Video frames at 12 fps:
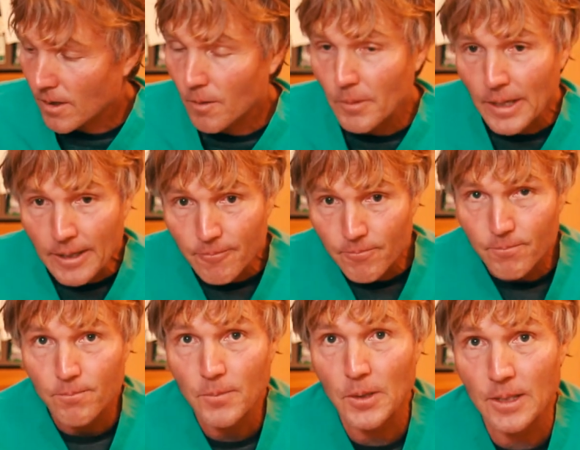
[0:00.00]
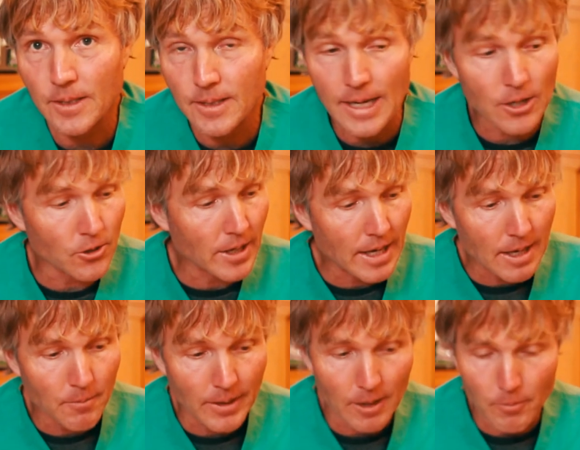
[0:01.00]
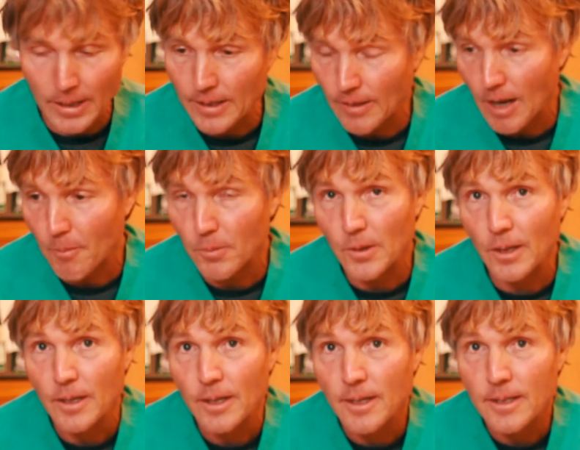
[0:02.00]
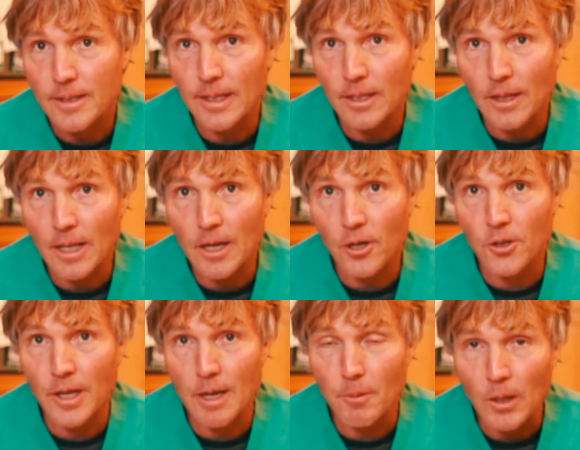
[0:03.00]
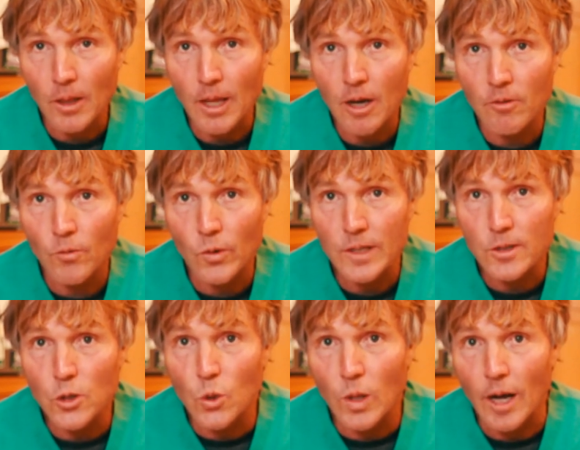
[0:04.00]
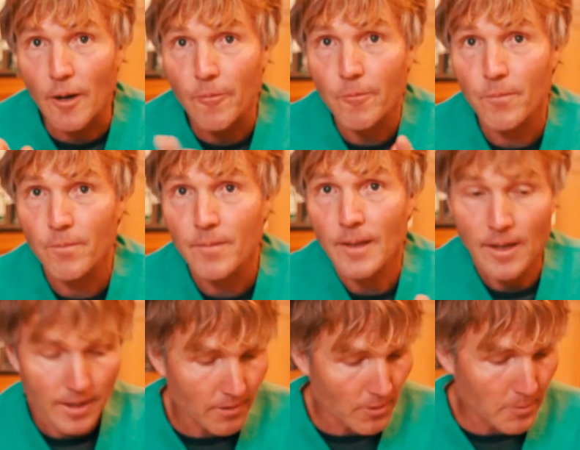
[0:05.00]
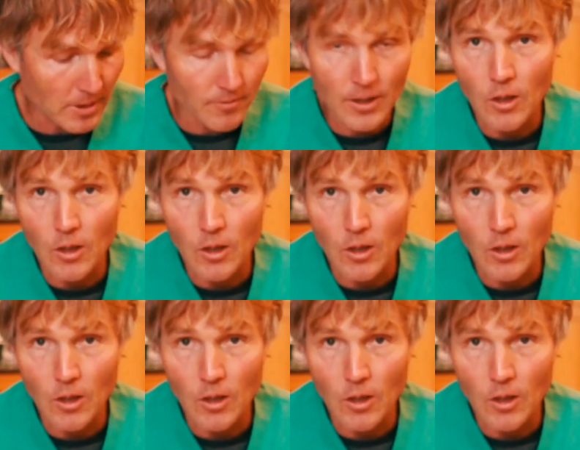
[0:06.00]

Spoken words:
I'm like, gonna say her name, like Mike Clapper, say her name in a loud voice, Tula! Give her a bit of a